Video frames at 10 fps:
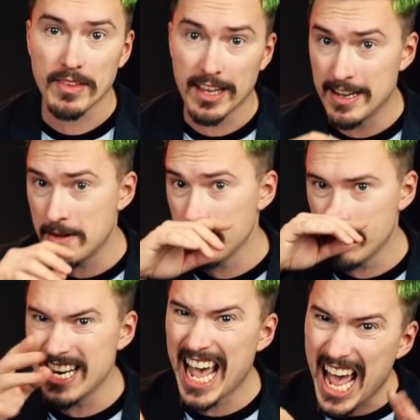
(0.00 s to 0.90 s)

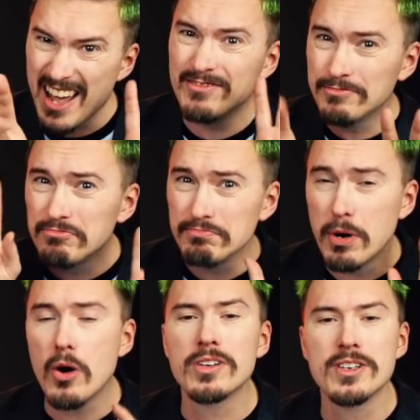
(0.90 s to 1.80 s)
but I've
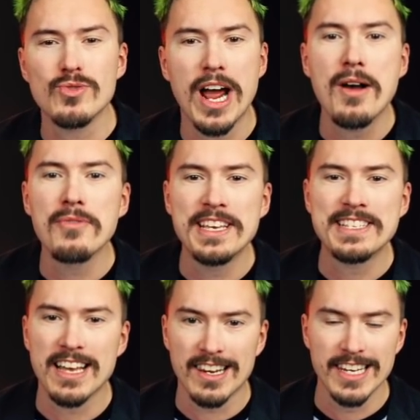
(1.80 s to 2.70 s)
poked around
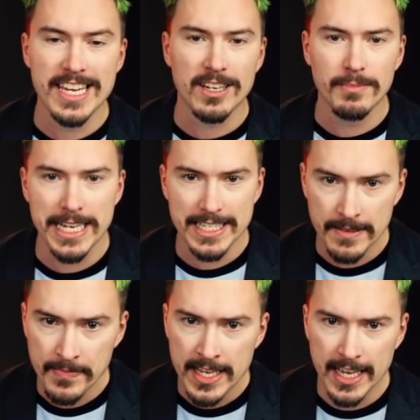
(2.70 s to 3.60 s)
this a little
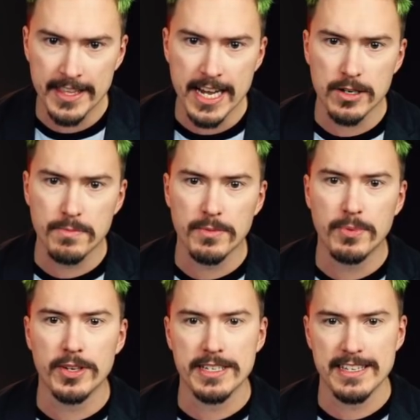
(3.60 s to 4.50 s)
bit, and the output
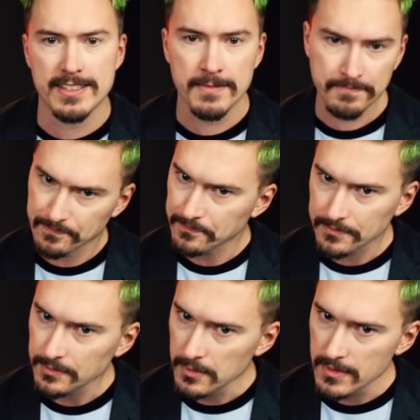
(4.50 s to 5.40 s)
port is
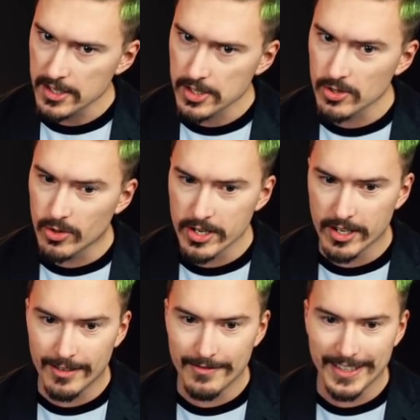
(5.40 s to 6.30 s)
sort
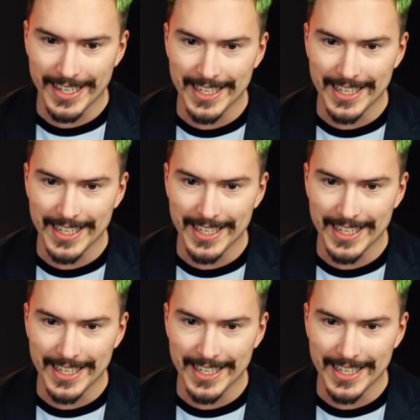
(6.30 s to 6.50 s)
of